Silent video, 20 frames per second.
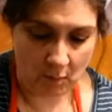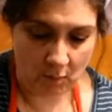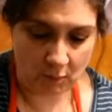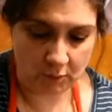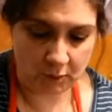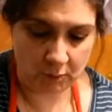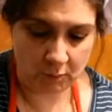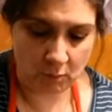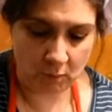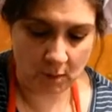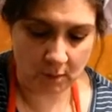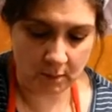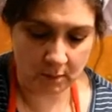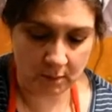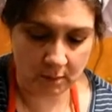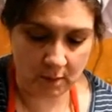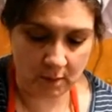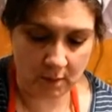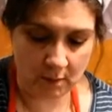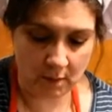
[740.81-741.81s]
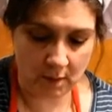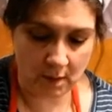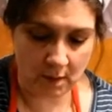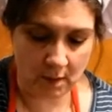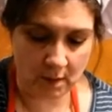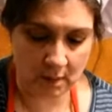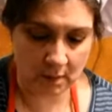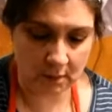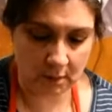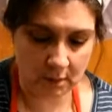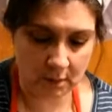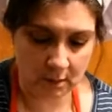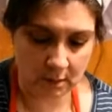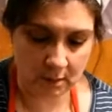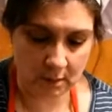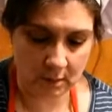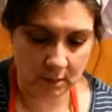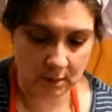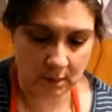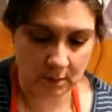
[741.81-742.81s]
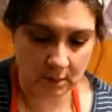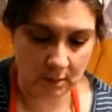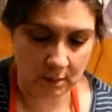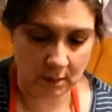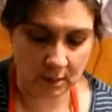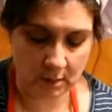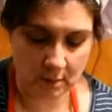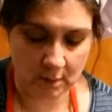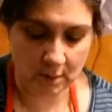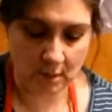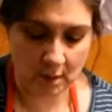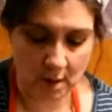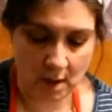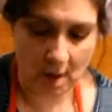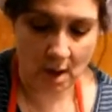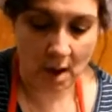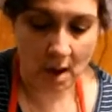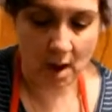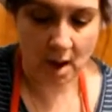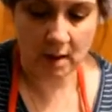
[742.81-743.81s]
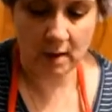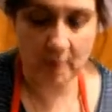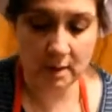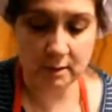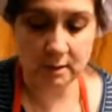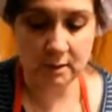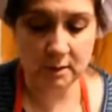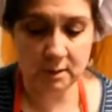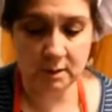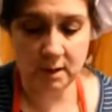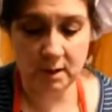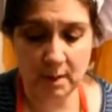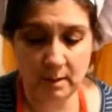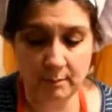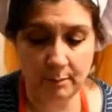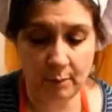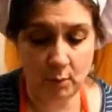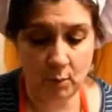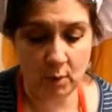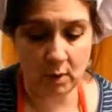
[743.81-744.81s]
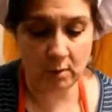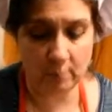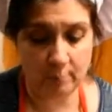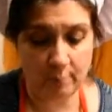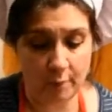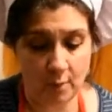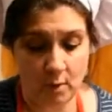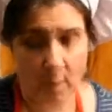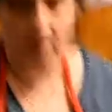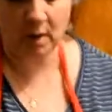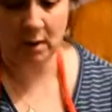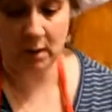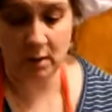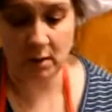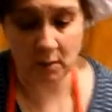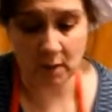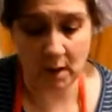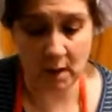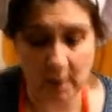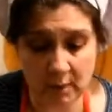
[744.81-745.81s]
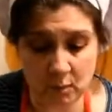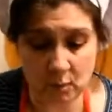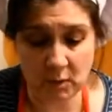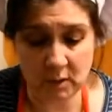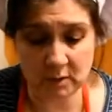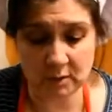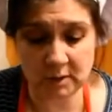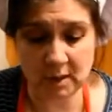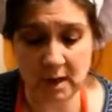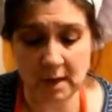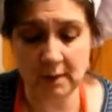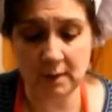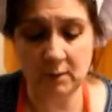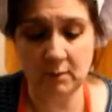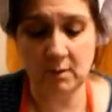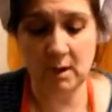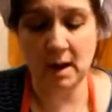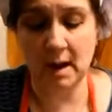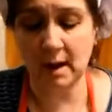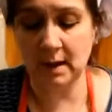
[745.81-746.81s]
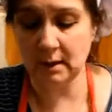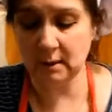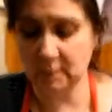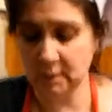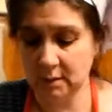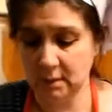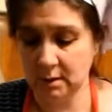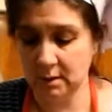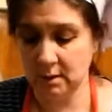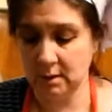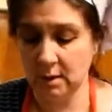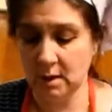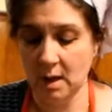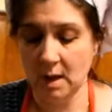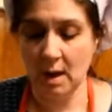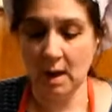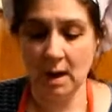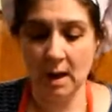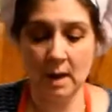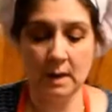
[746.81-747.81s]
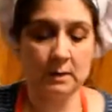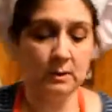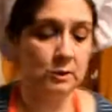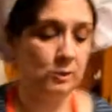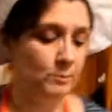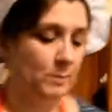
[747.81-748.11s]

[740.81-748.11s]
what you want to do is, and this is the important part, okay? You want to take your eggs and your